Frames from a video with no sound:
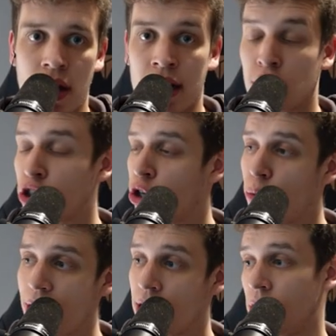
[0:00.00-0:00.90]
There's so
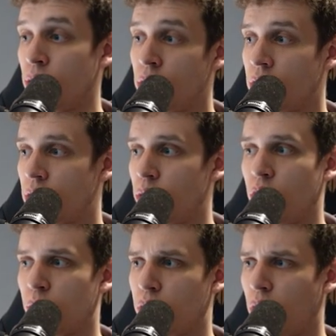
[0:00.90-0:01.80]
many solutions to
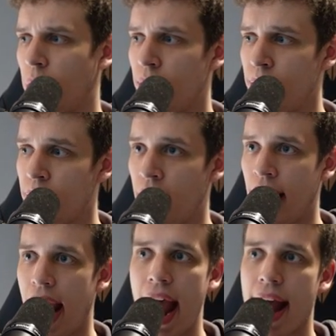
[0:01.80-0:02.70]
your problem,
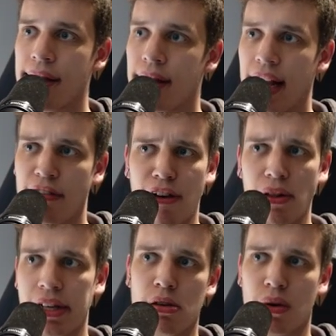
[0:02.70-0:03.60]
and it felt
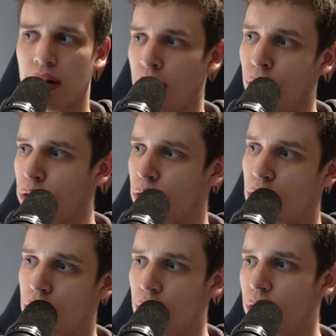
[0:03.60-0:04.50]
like you were close to the
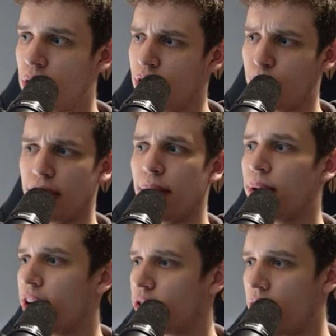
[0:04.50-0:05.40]
solutions, but then
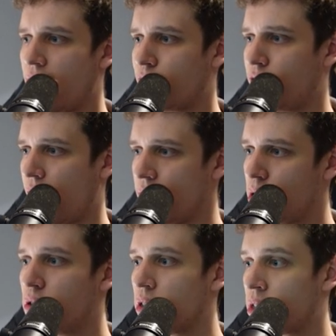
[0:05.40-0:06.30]
whenever you had a fight, you
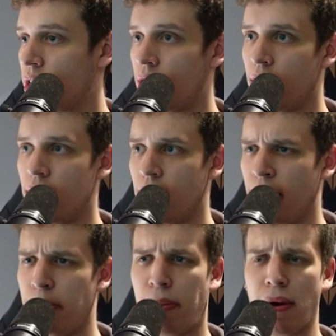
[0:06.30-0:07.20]
just
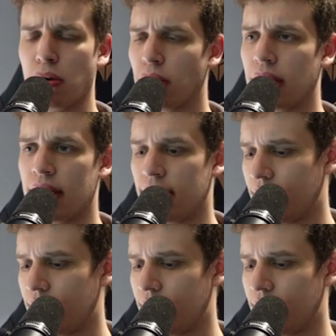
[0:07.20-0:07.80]
bungled it in